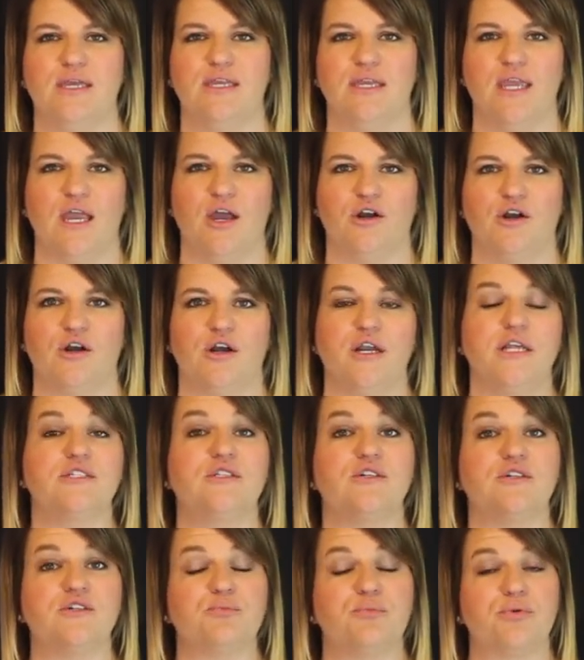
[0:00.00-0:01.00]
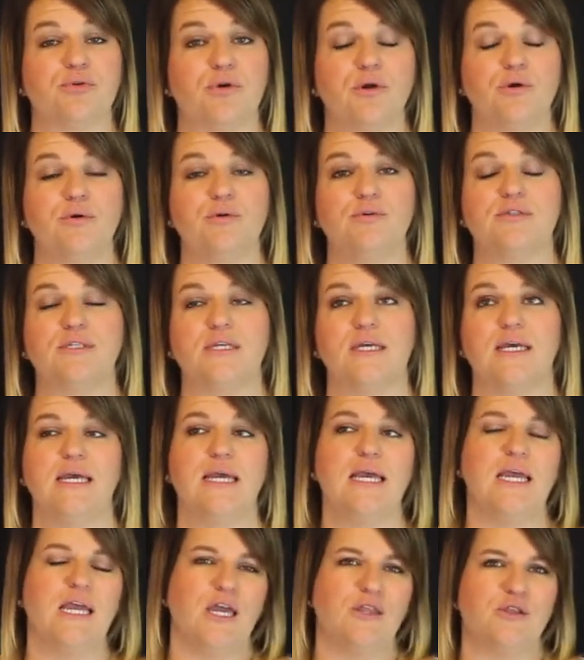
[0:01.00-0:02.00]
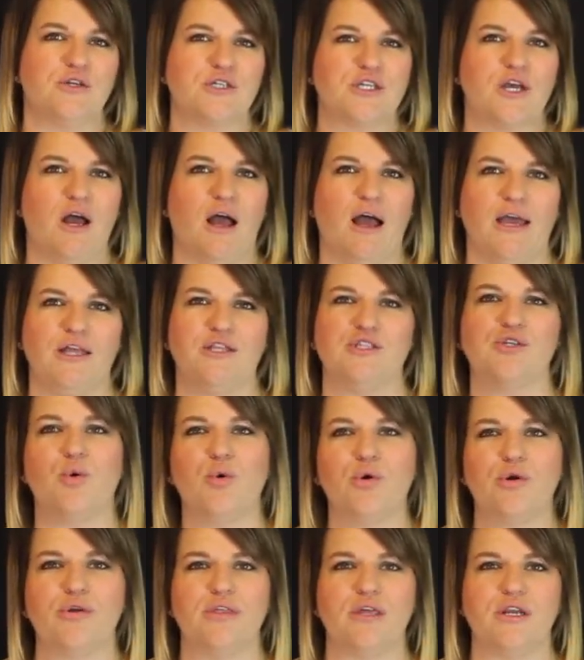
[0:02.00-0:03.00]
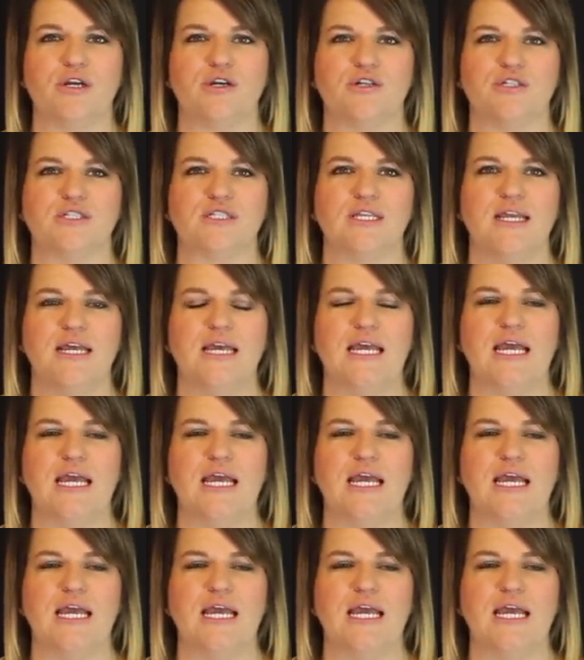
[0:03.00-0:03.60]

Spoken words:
encounter is there's pros and there's cons, or there's